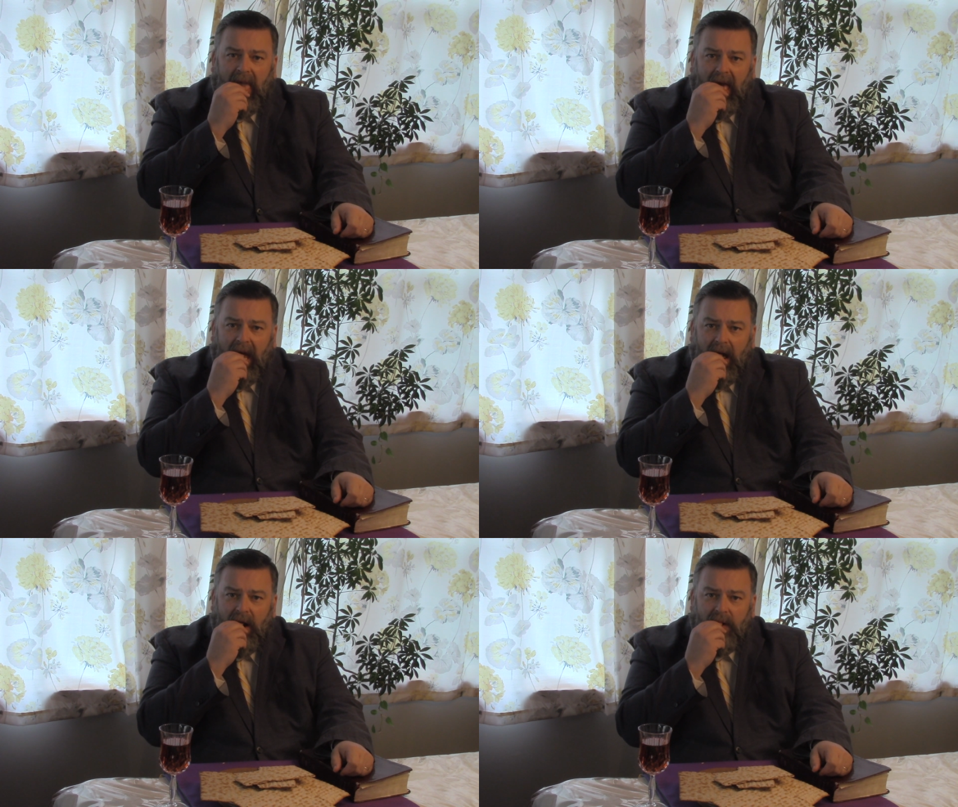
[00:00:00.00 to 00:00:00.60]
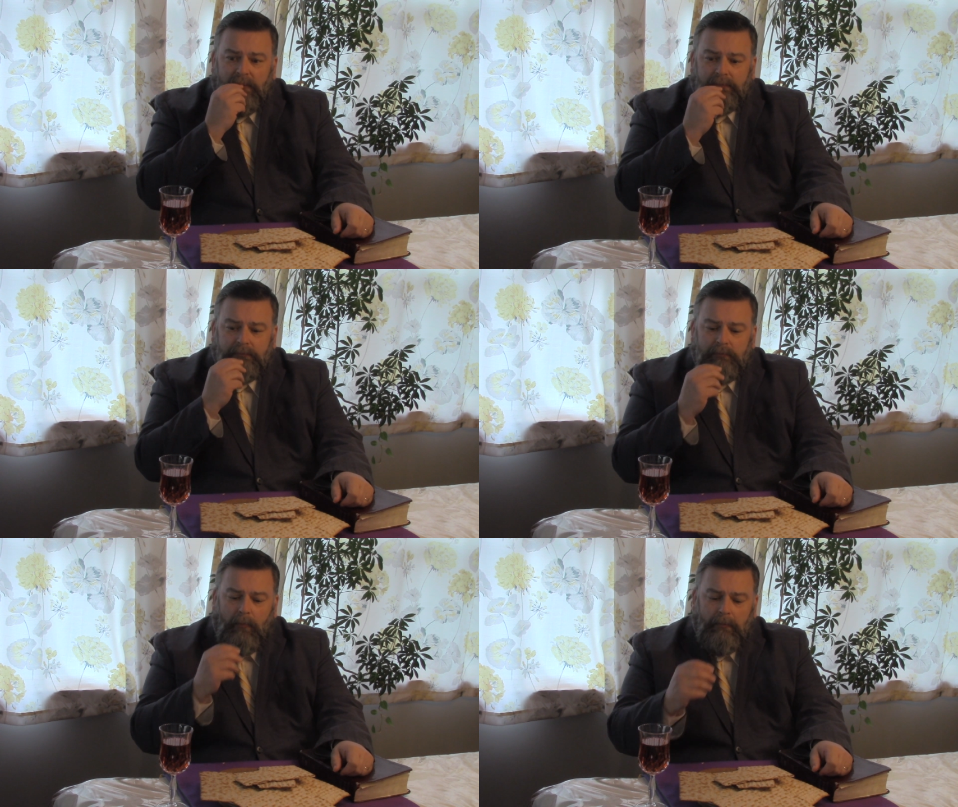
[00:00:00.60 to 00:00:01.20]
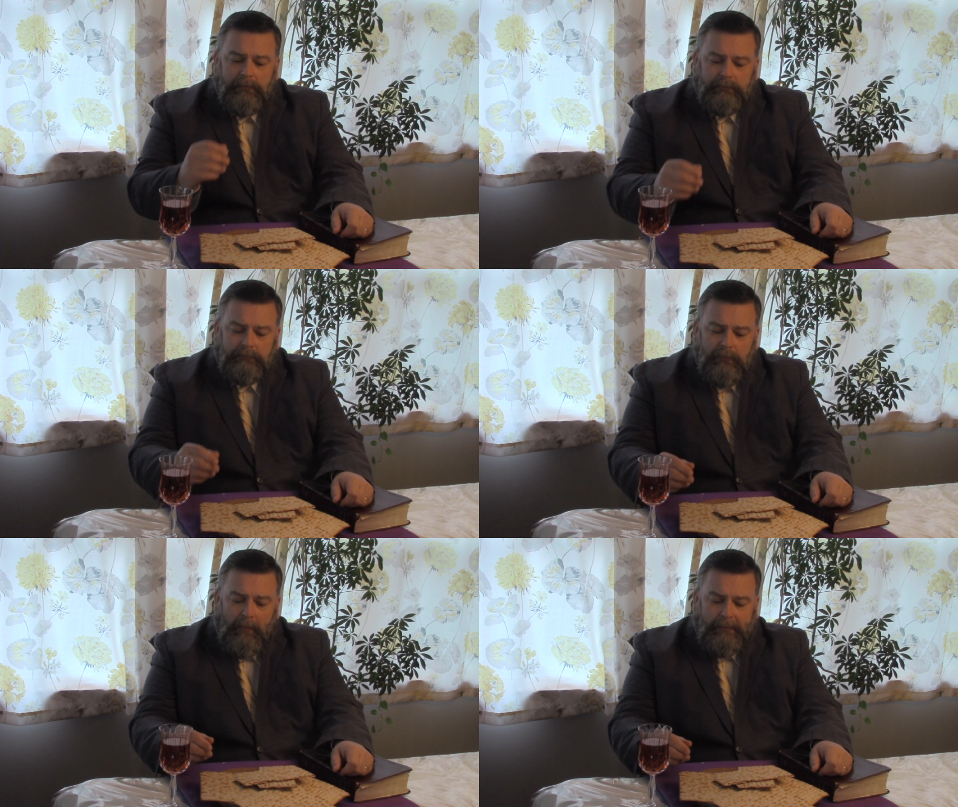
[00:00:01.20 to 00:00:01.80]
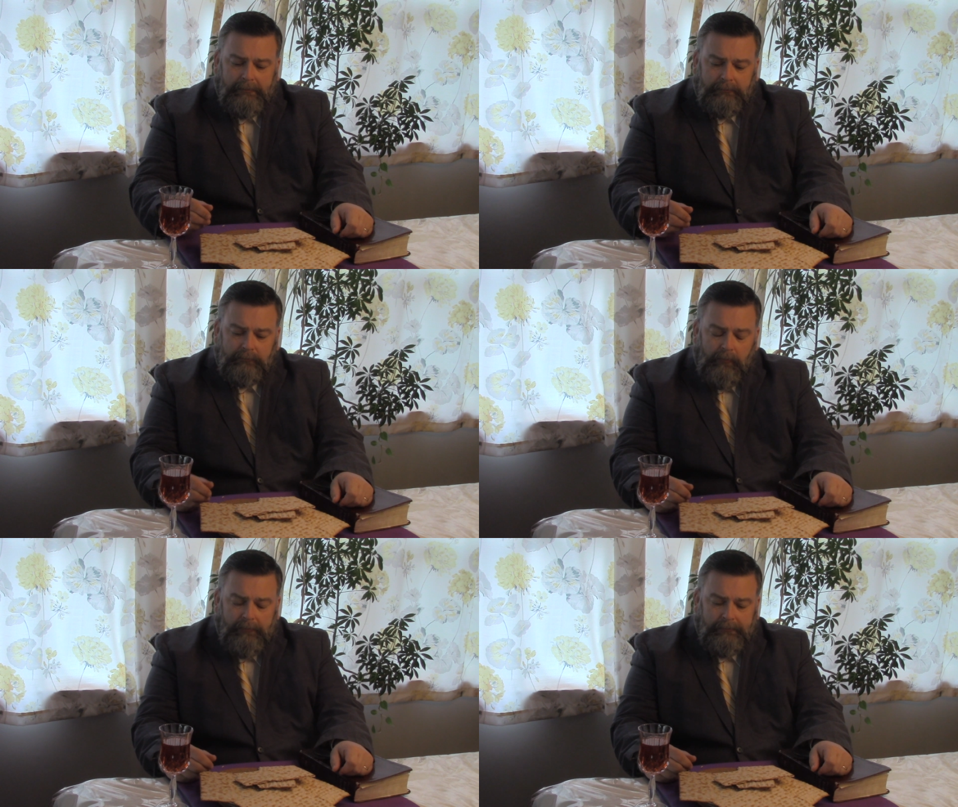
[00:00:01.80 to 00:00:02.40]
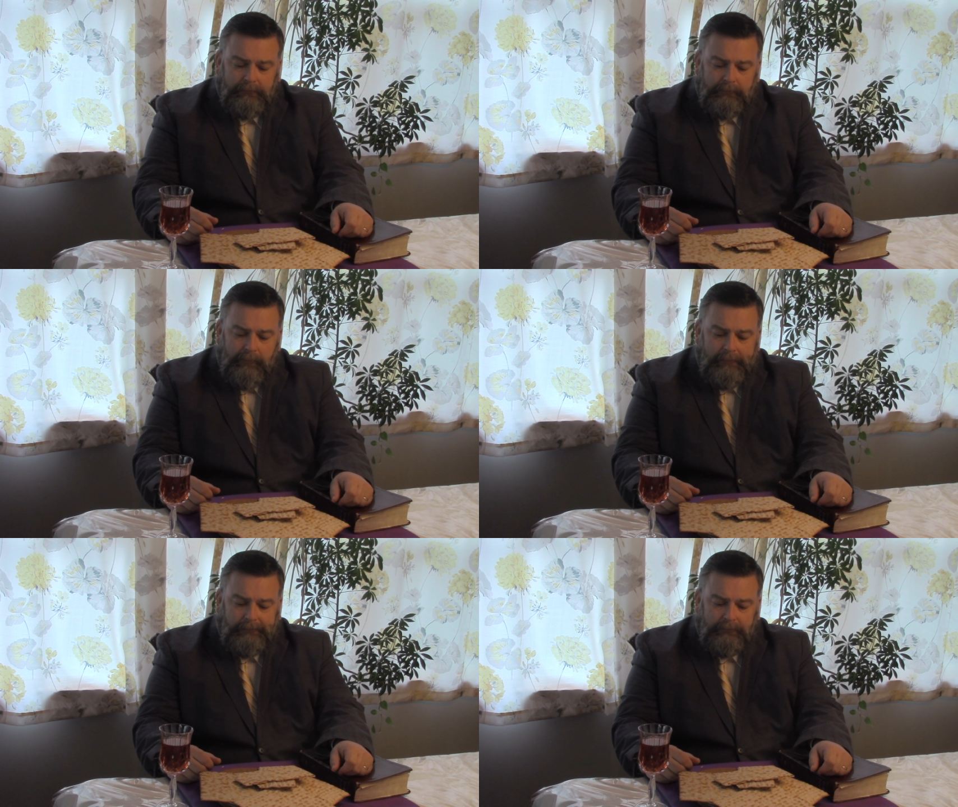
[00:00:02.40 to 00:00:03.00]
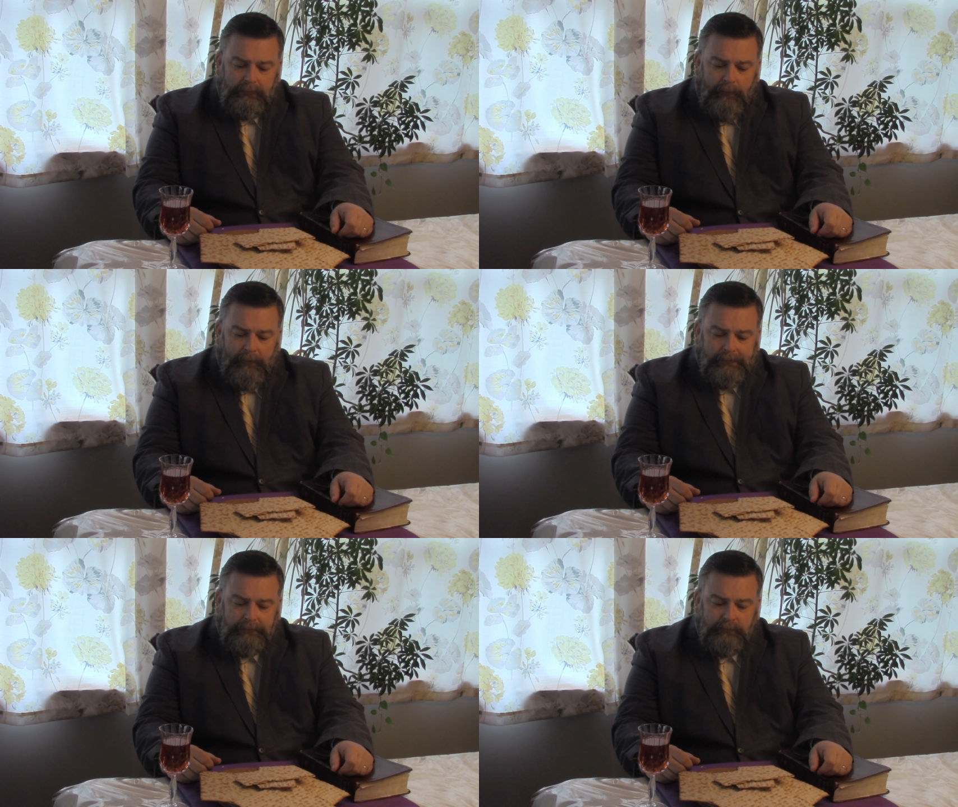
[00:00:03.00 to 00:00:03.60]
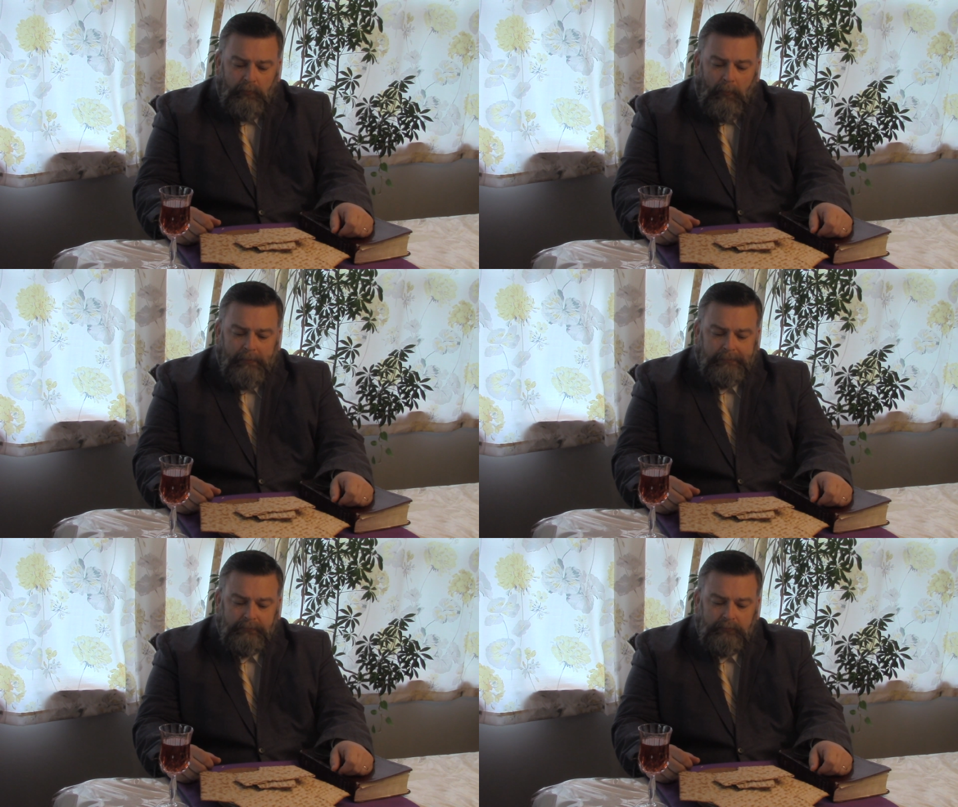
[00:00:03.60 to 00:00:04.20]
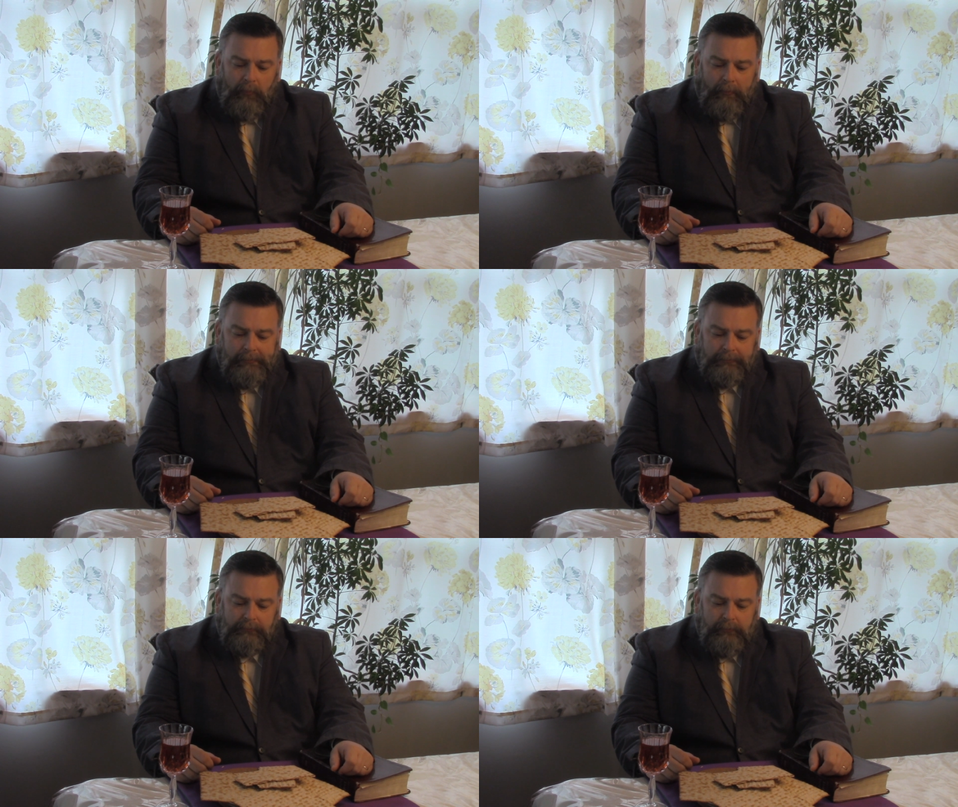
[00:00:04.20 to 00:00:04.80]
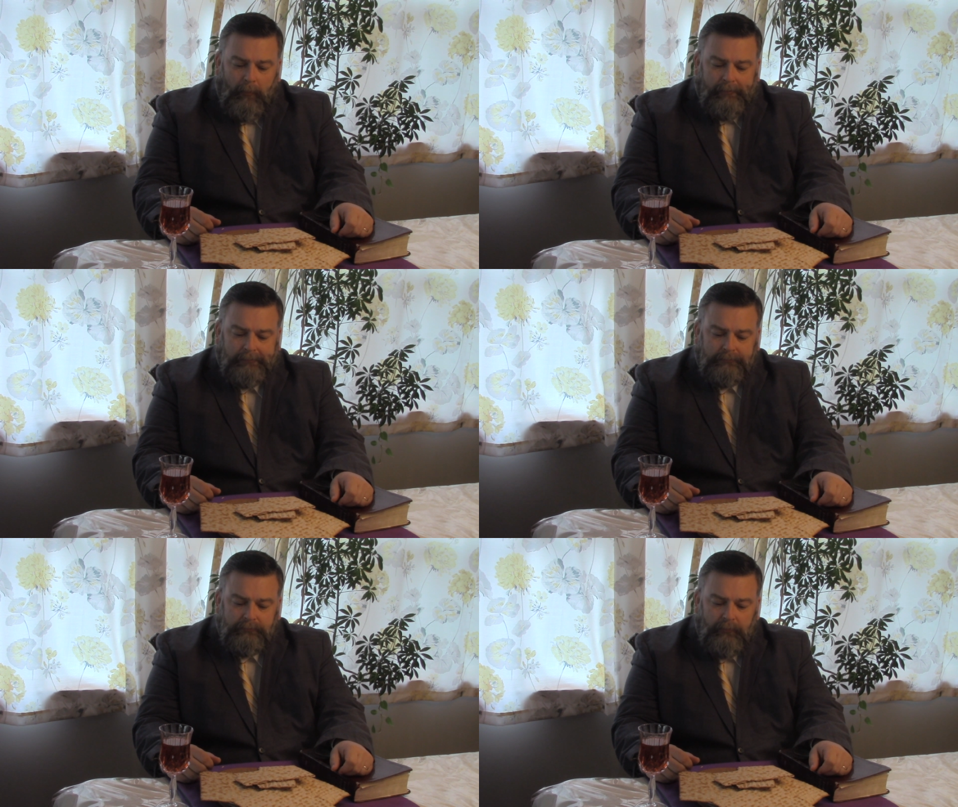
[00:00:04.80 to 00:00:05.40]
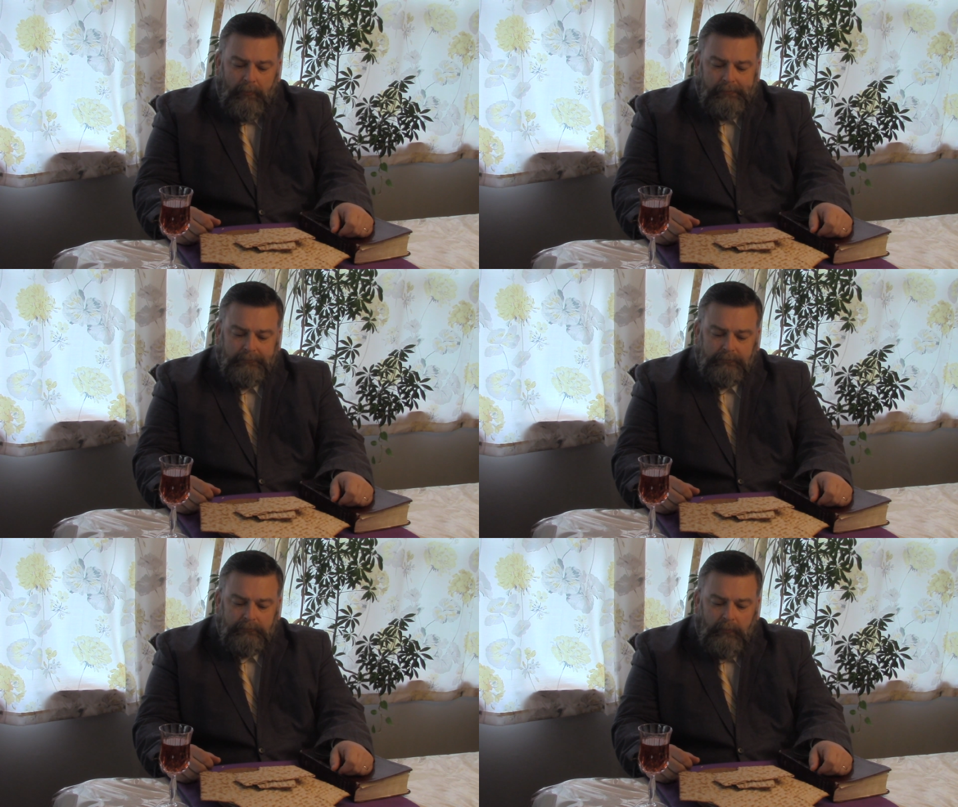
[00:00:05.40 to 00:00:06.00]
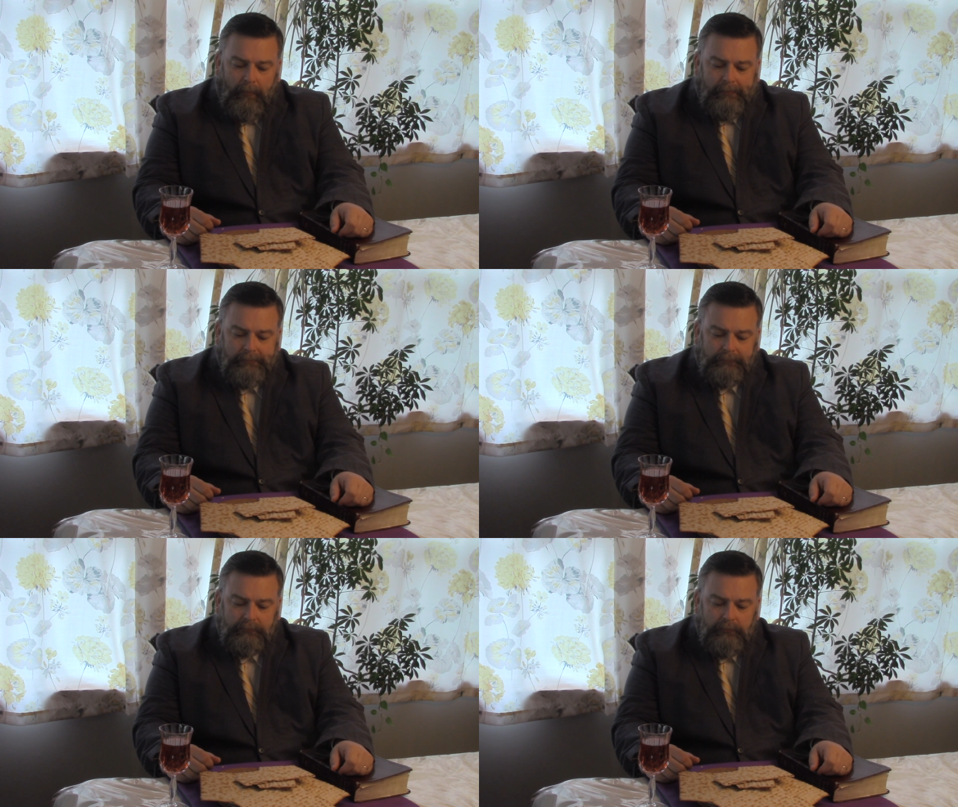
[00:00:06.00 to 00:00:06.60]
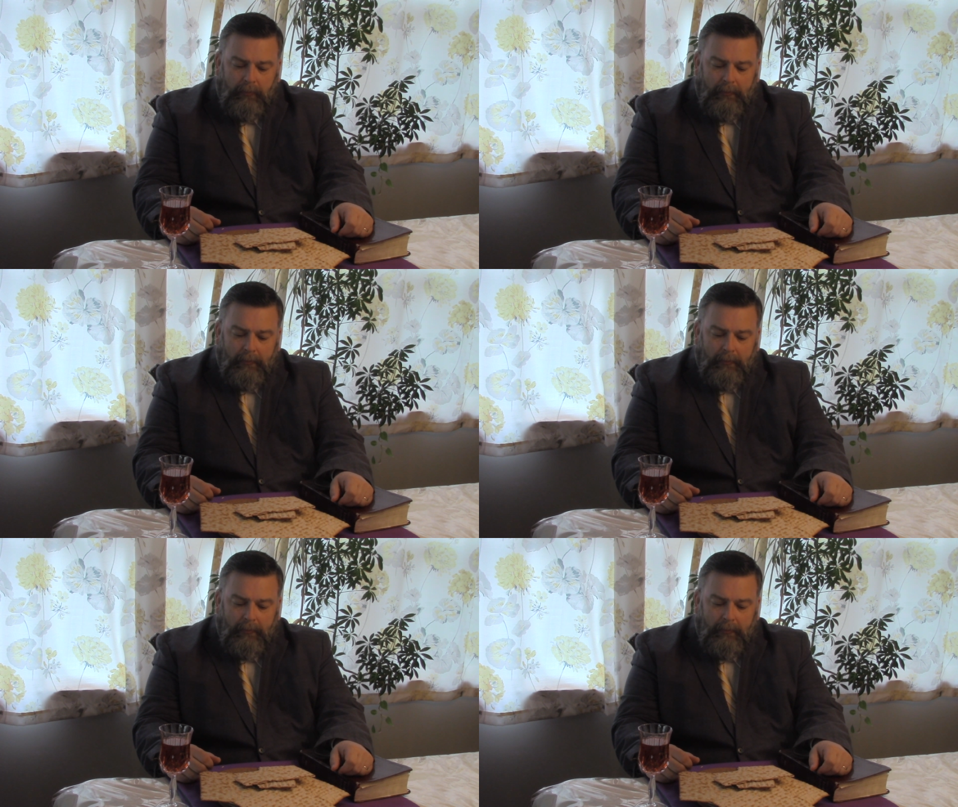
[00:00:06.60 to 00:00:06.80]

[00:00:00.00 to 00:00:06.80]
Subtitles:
(no one is talking)